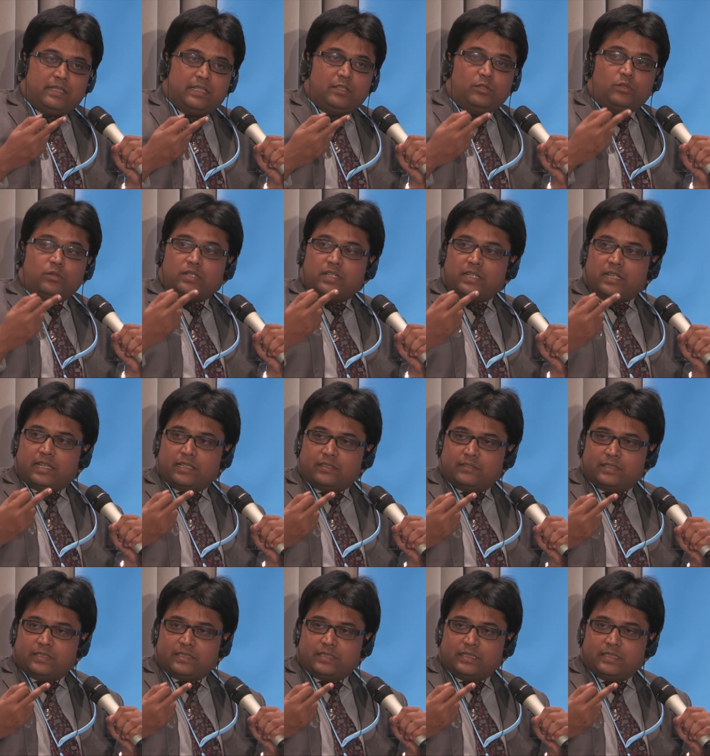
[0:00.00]
in local
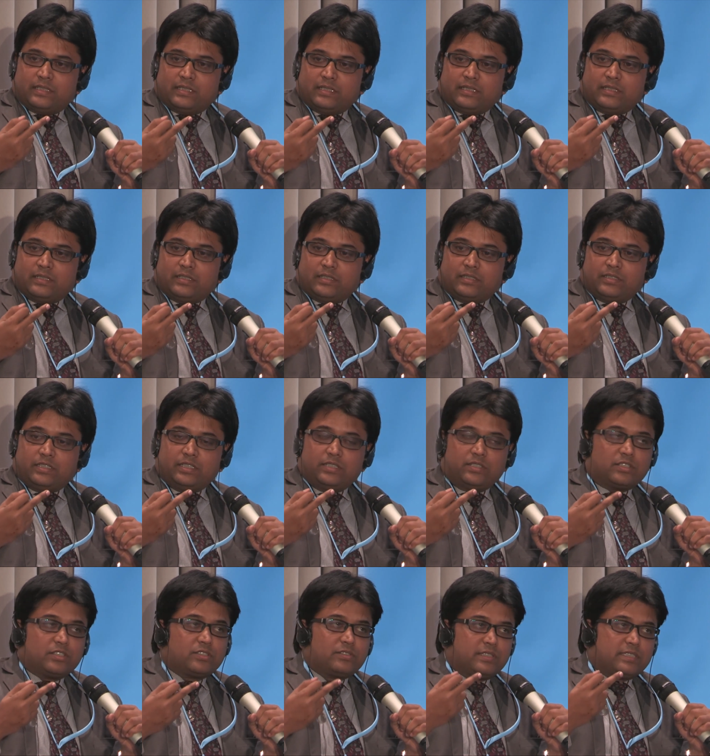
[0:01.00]
language
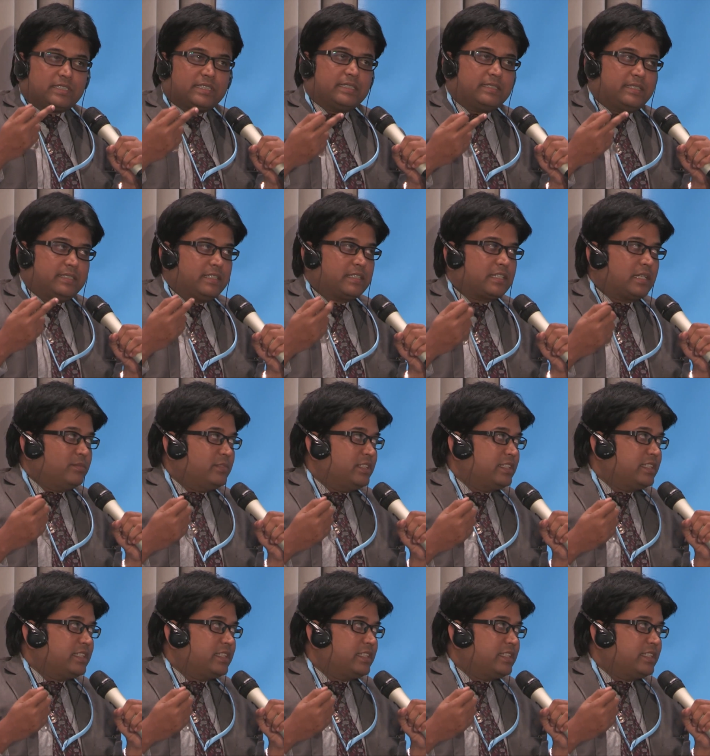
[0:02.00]
in order to strengthen the